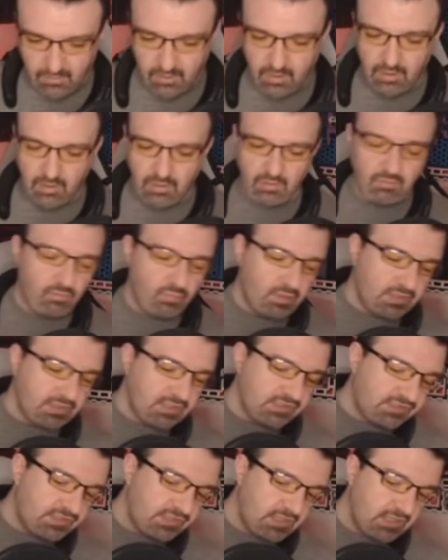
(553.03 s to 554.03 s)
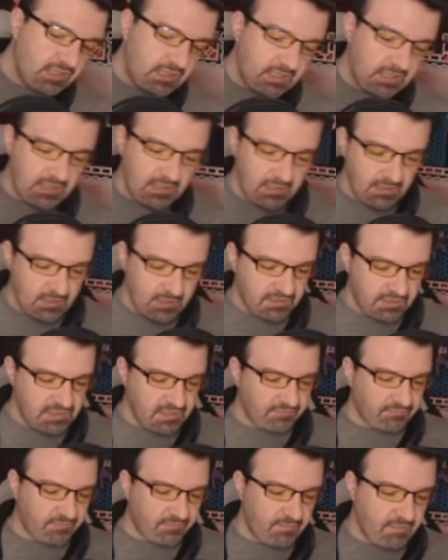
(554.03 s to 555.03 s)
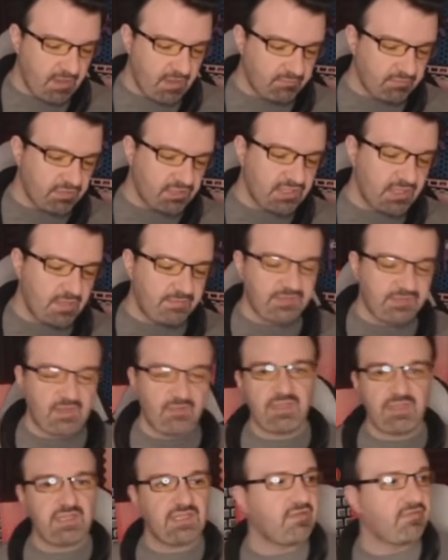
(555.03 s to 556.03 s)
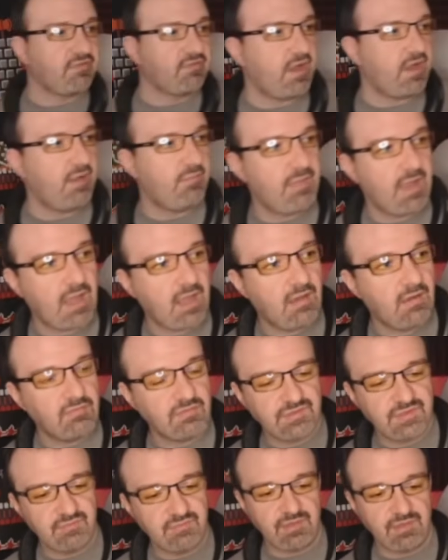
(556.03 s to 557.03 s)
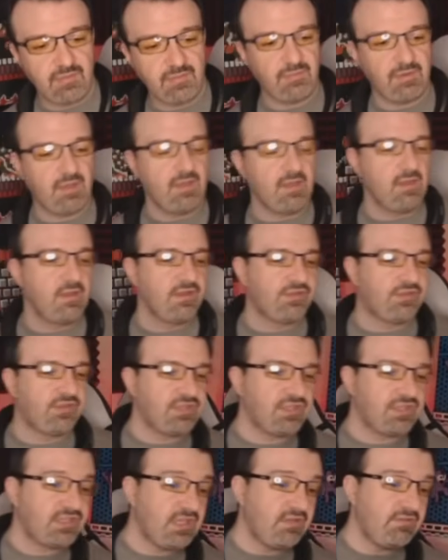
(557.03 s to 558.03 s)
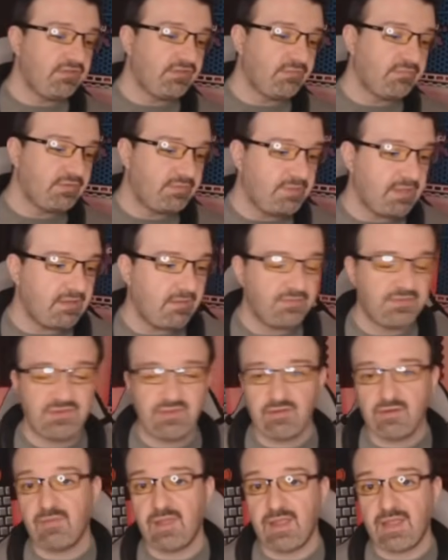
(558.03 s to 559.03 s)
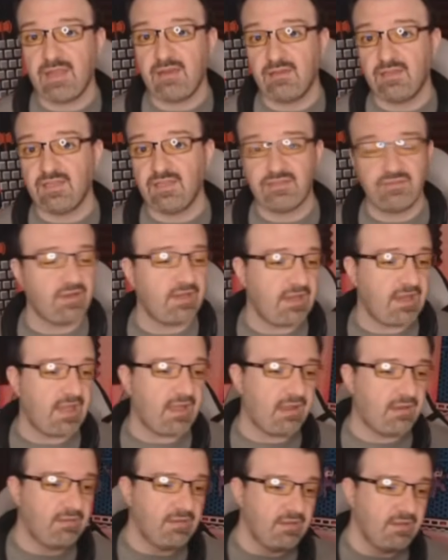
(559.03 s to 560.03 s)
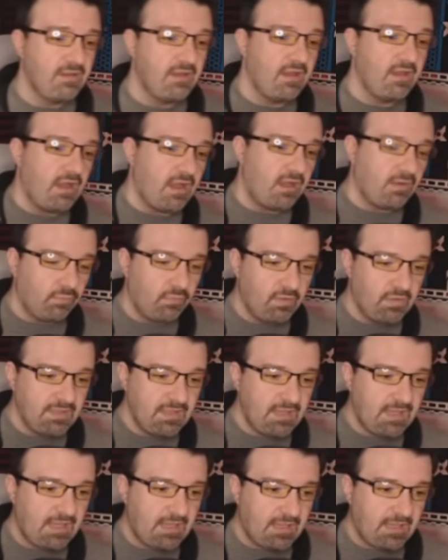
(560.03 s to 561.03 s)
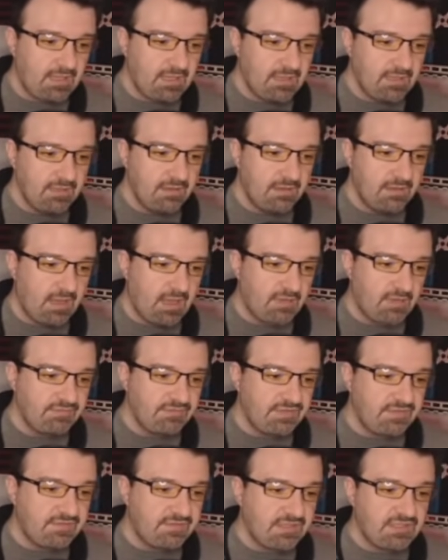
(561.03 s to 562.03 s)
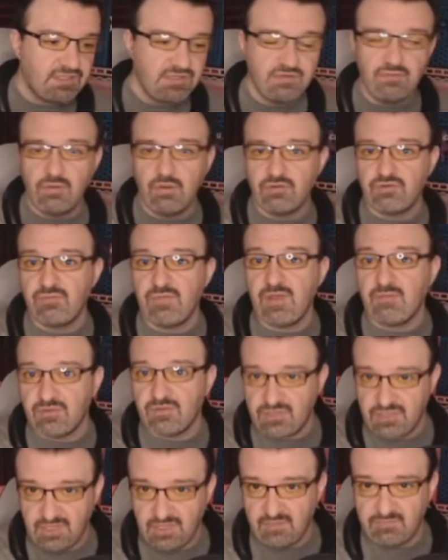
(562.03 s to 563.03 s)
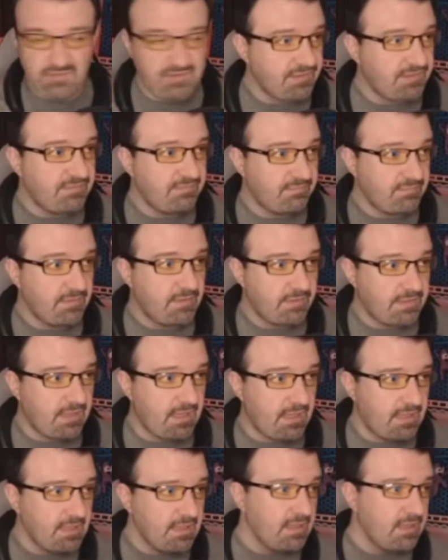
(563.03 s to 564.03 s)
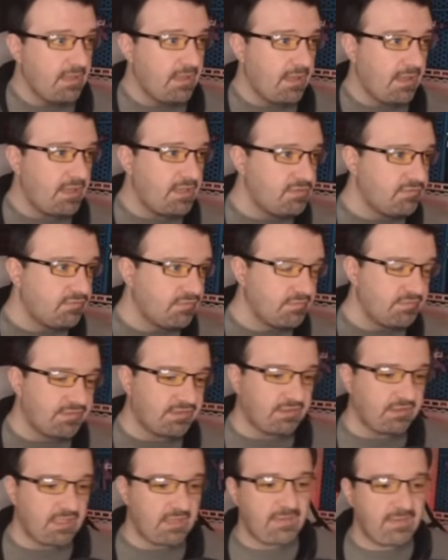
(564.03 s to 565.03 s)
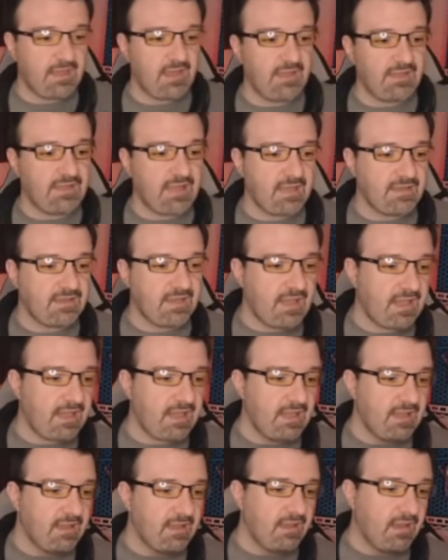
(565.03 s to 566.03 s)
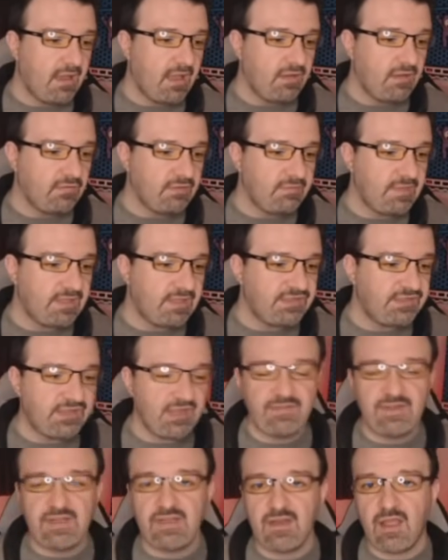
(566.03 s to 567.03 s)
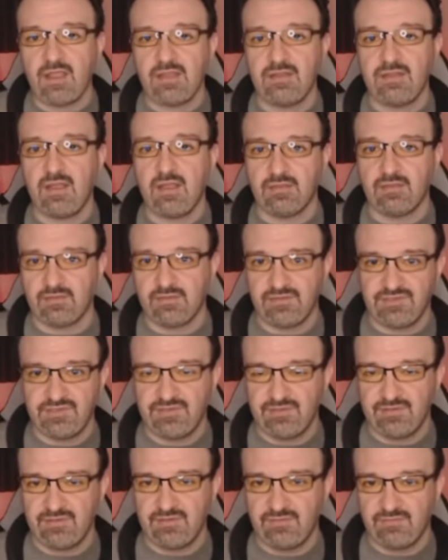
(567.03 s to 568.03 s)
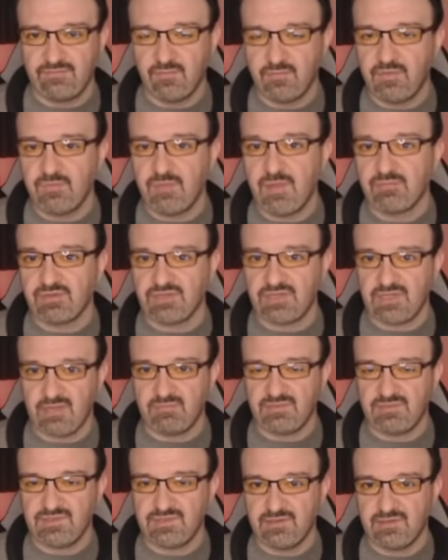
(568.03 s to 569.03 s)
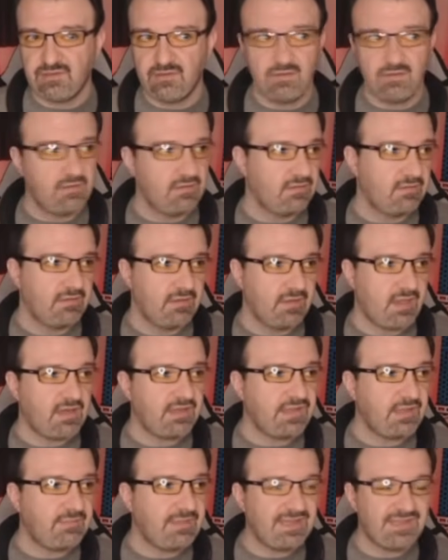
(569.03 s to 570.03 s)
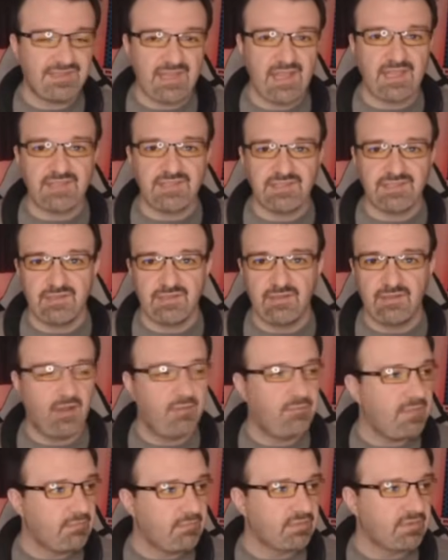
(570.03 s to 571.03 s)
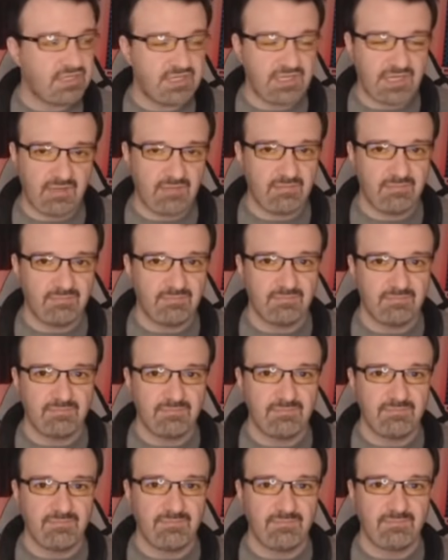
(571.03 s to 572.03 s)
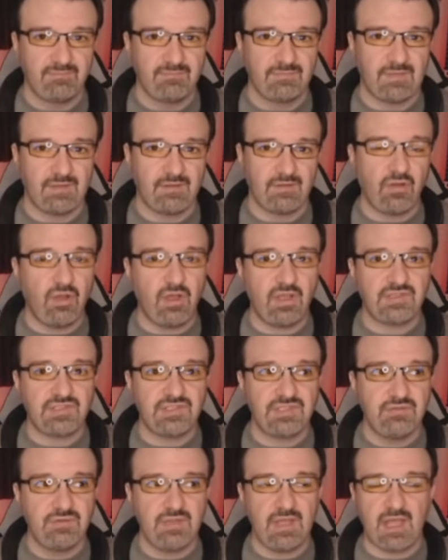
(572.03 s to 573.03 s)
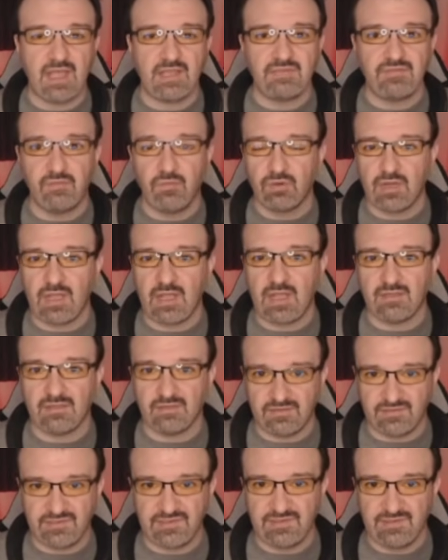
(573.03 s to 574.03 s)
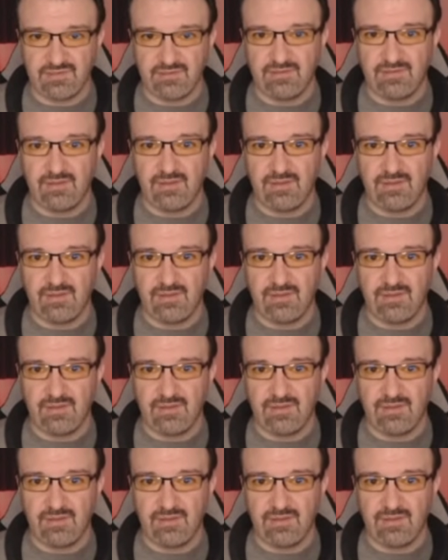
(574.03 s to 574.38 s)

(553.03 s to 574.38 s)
oh, well, you see, different memberships can be different amounts and blah, blah, blah. So just to give you some perspective, I'm staring at my analytics right now. On one day, I was gifted 200 memberships, okay? And YouTube is claiming on that day, I only made $79 from the memberships. How does that make sense? A membership costs you guys $4